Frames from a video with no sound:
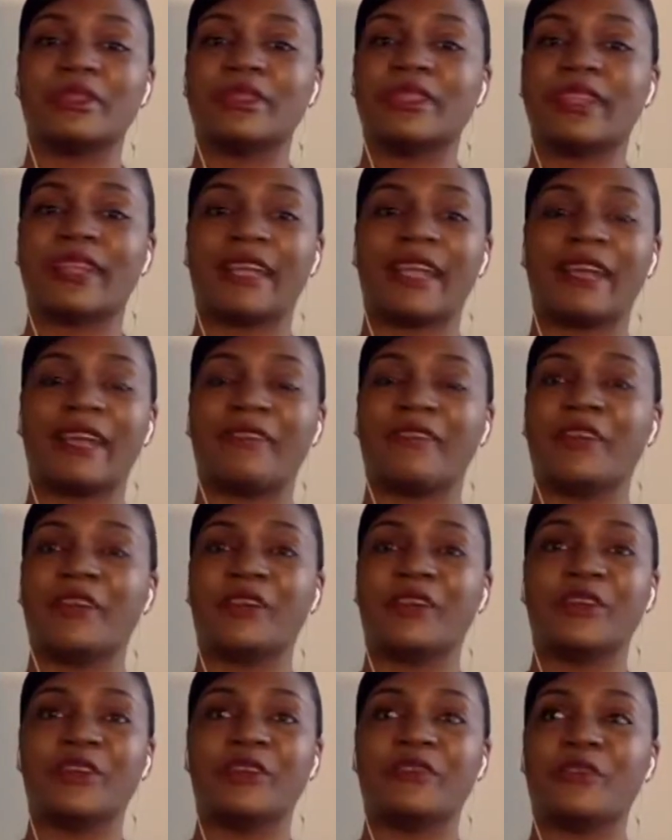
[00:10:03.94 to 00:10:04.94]
Like I
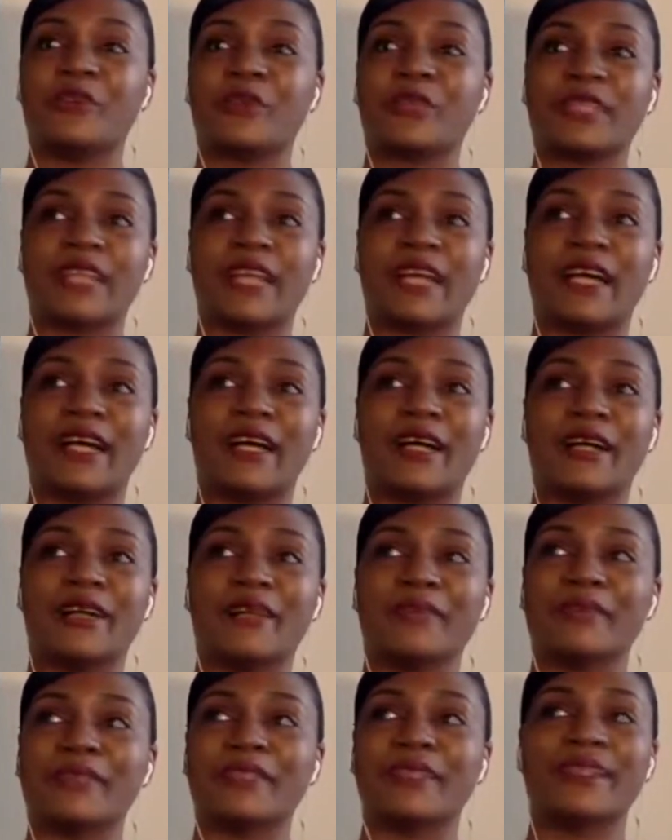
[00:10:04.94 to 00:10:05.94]
failed it 4
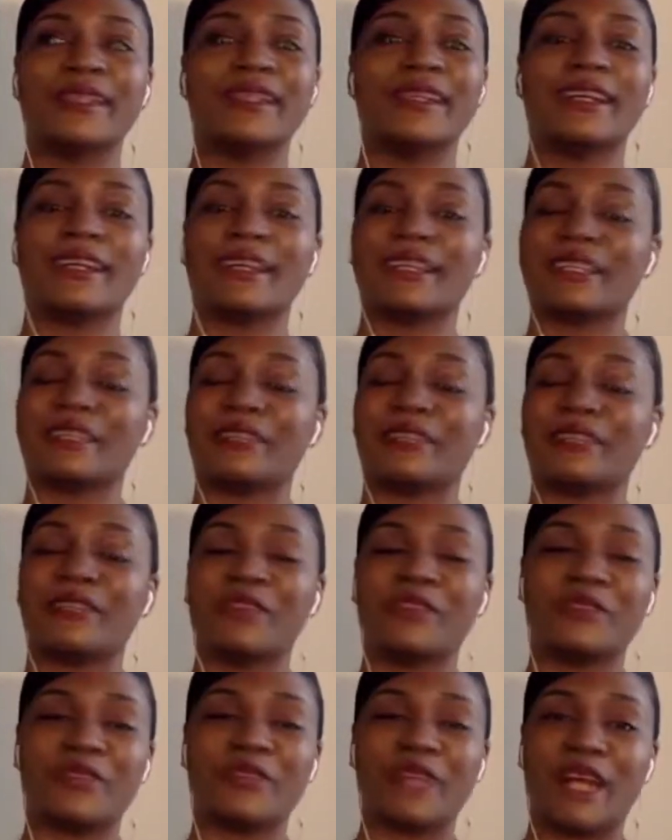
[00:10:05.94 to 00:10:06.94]
times. It's the
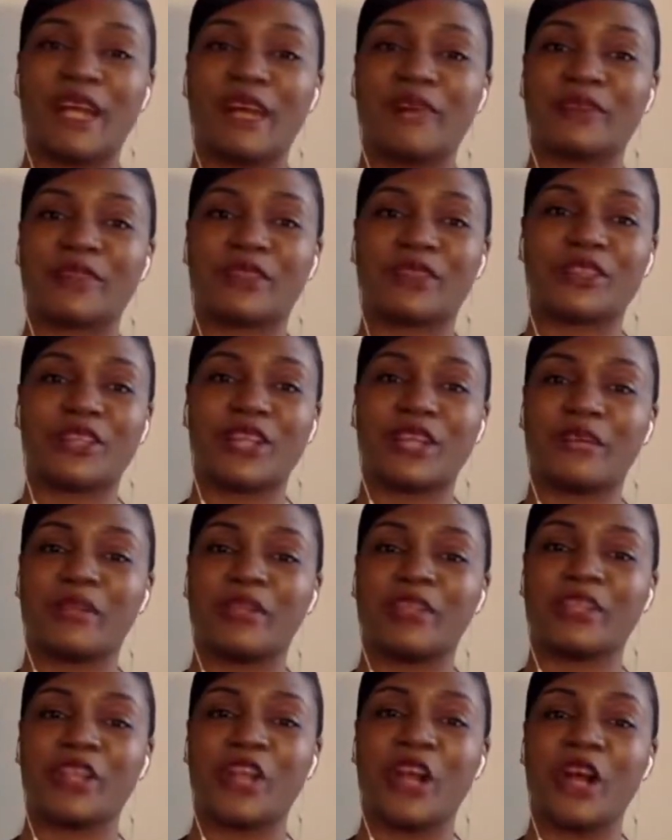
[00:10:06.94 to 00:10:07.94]
5th time is going to try to be
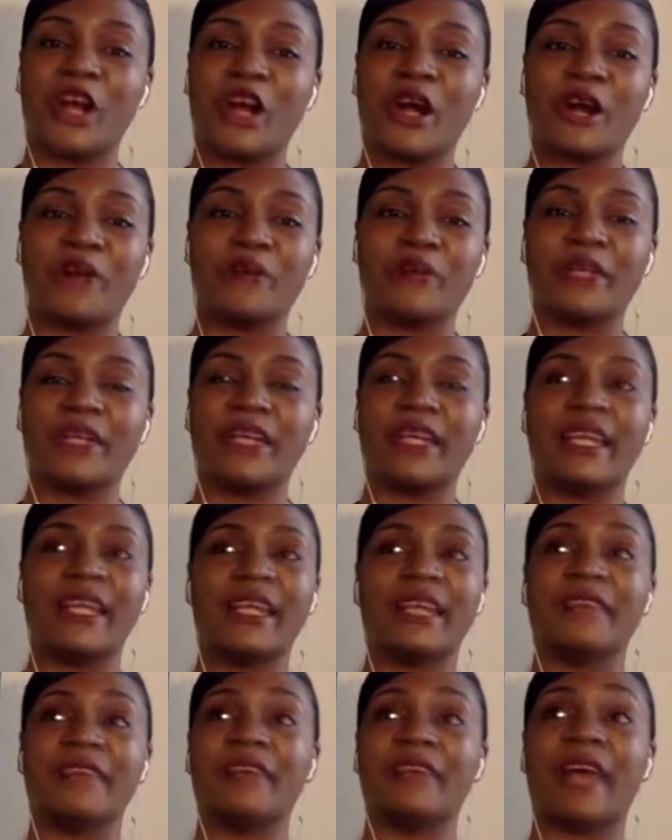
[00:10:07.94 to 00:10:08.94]
the charm, but I
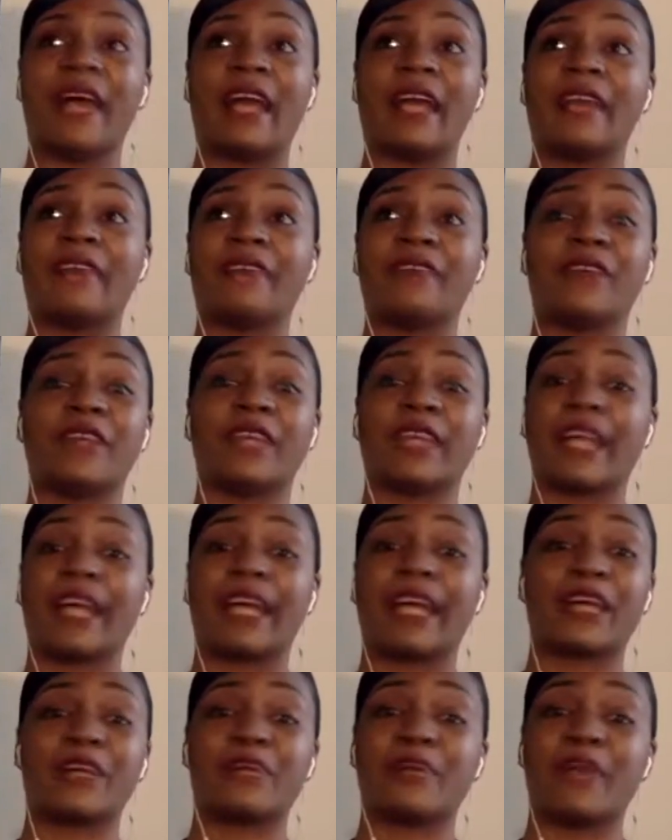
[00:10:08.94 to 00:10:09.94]
didn't feel like I could